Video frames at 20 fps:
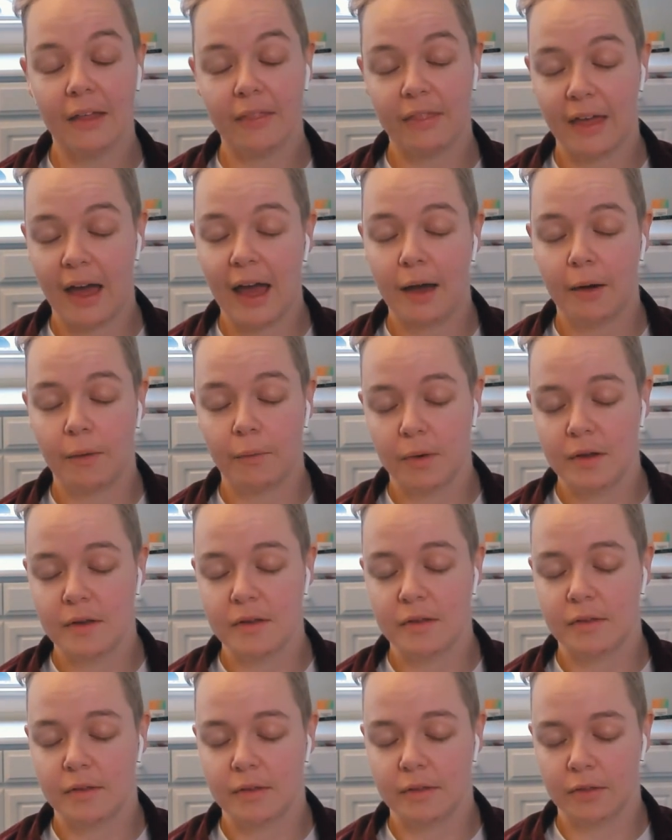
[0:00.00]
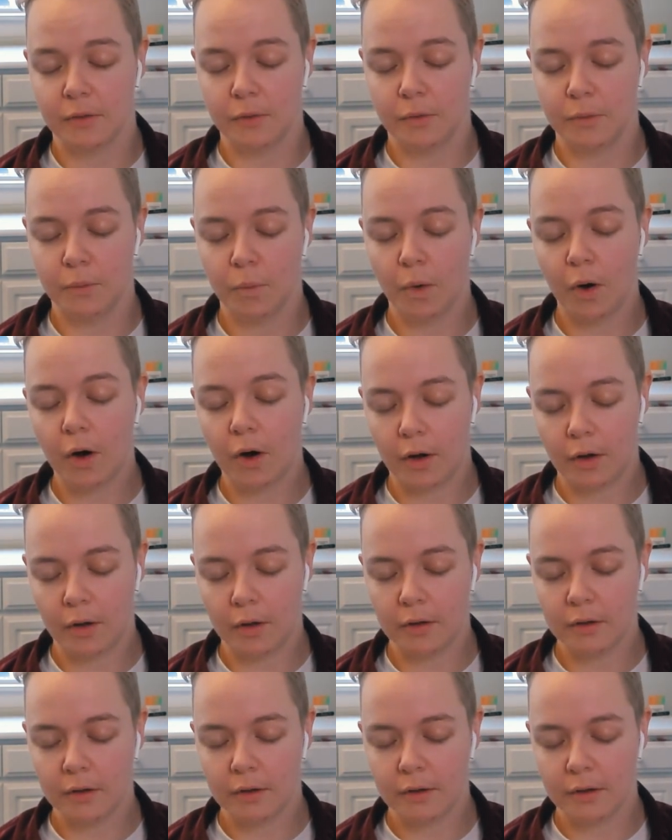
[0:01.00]
that was the
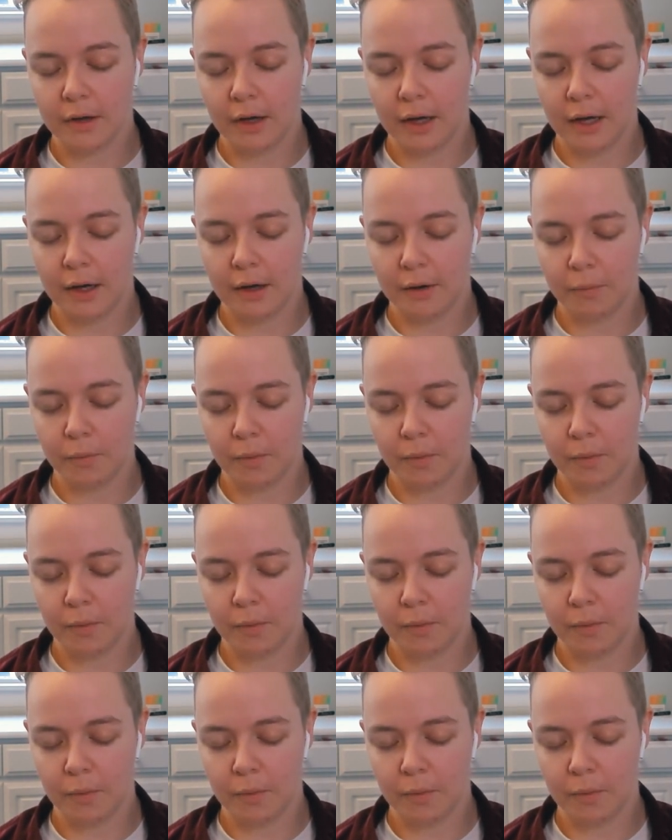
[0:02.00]
wall uh,